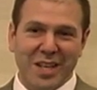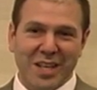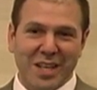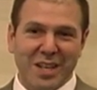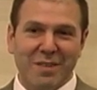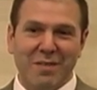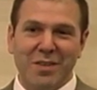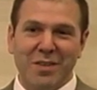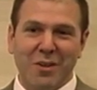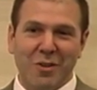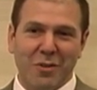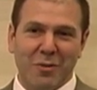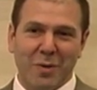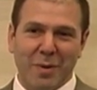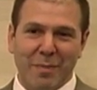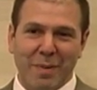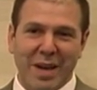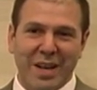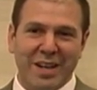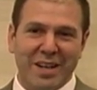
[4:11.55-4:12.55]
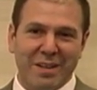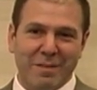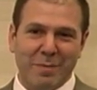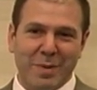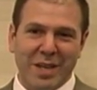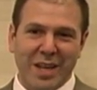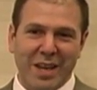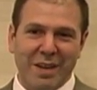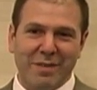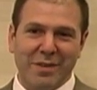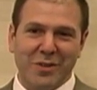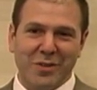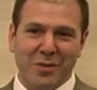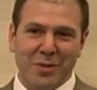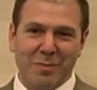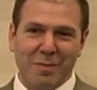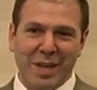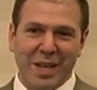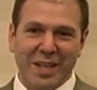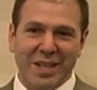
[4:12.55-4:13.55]
even though the repetitive behaviors
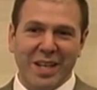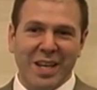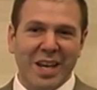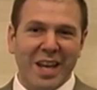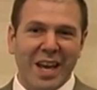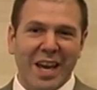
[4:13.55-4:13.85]
remain.